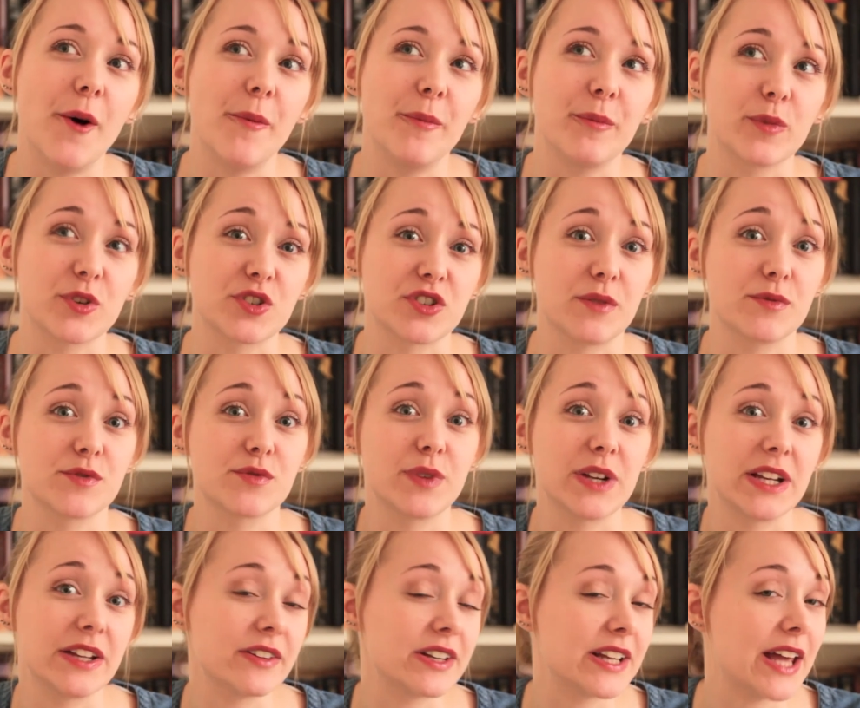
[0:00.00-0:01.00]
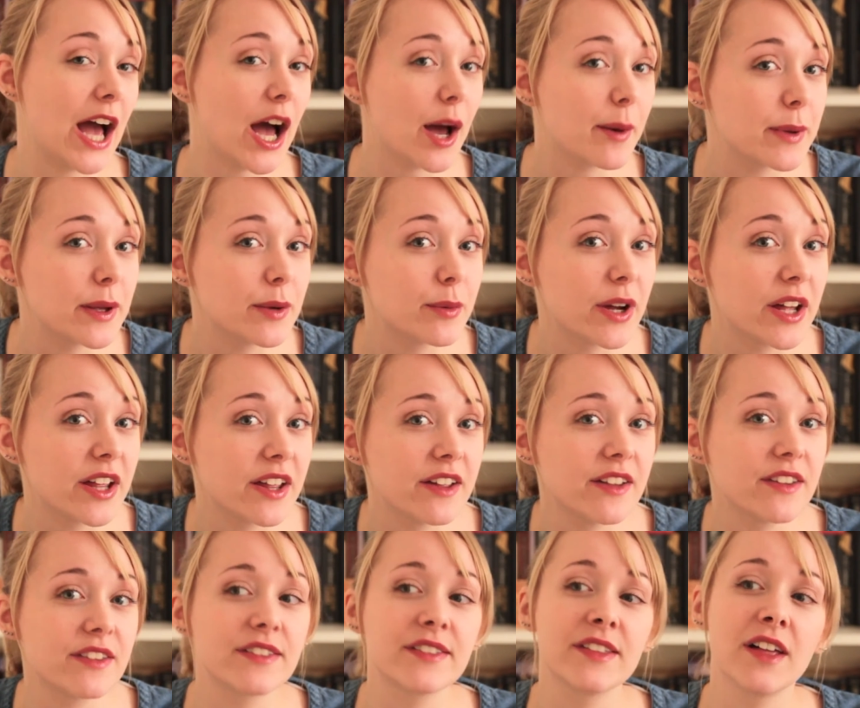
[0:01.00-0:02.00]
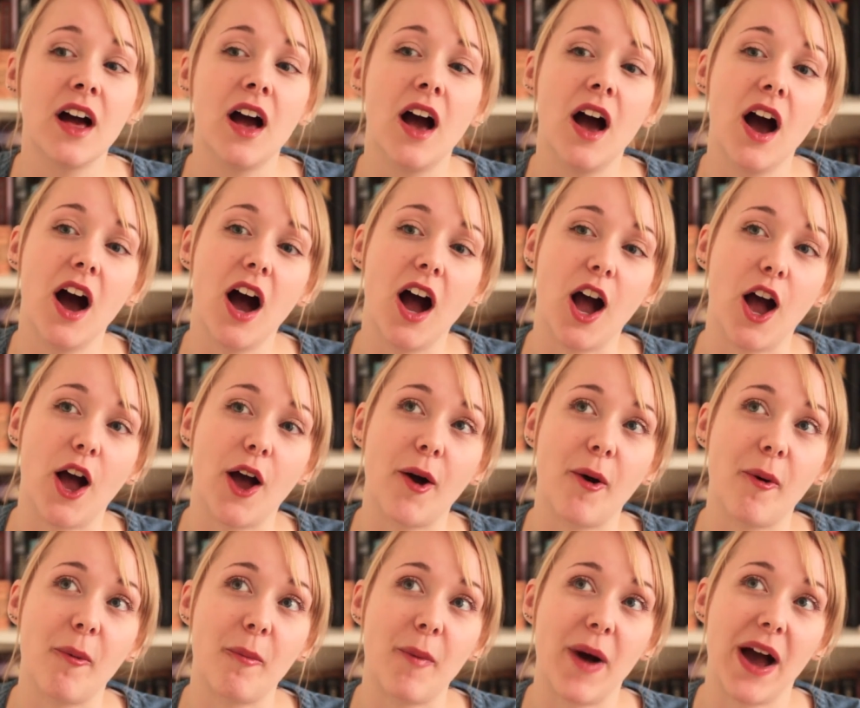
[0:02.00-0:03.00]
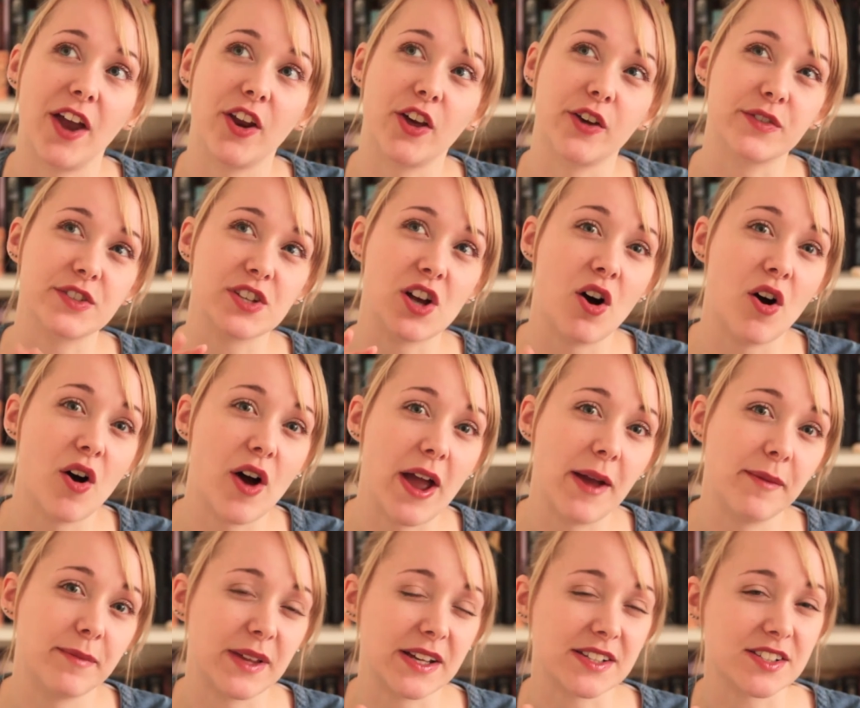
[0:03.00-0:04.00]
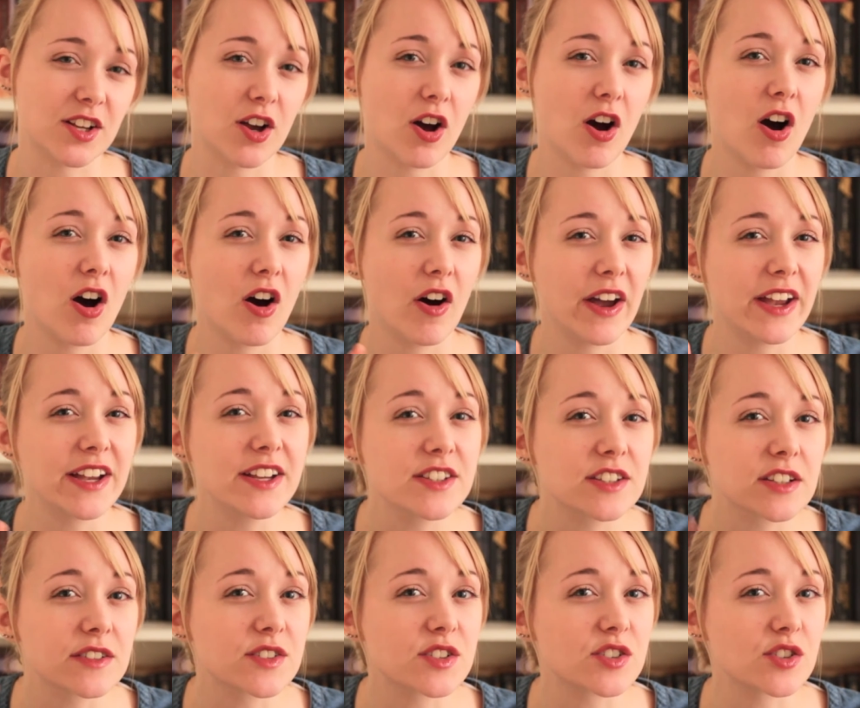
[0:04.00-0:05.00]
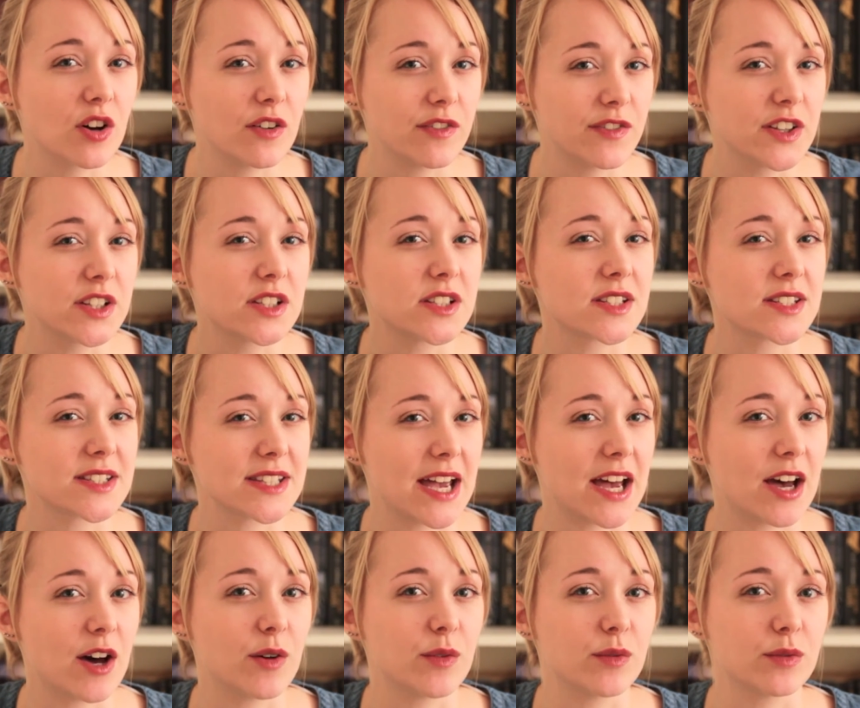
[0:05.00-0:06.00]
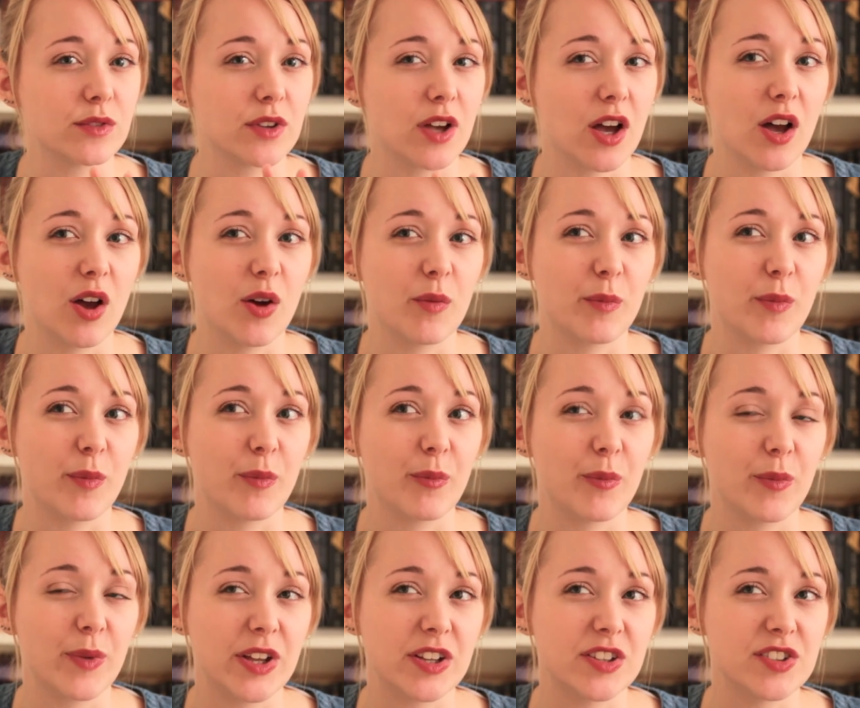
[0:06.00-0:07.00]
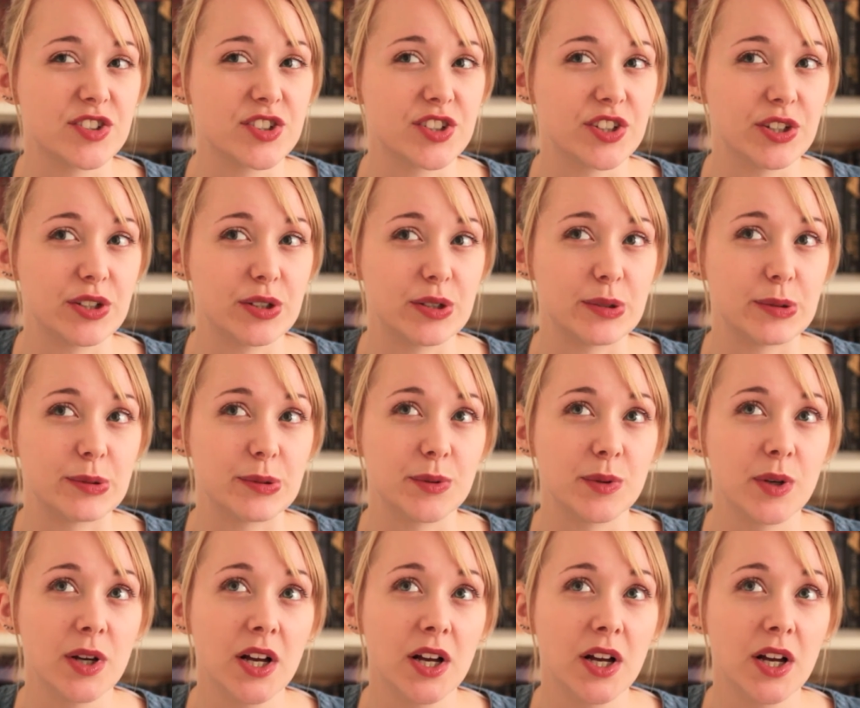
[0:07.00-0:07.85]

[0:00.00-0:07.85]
which I was really happy with. And over time that's kind of softened down into